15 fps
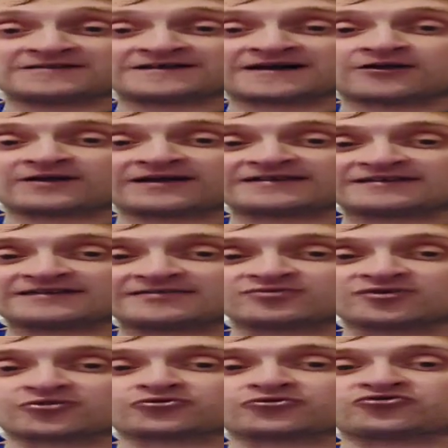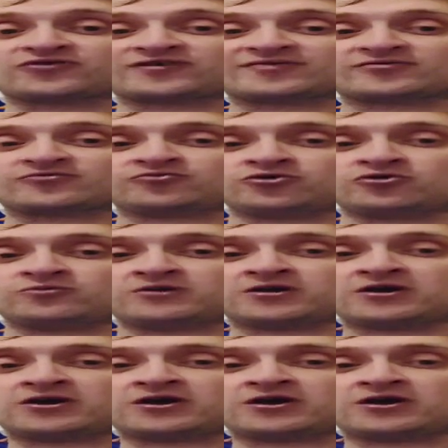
now like he's lost the dressing room.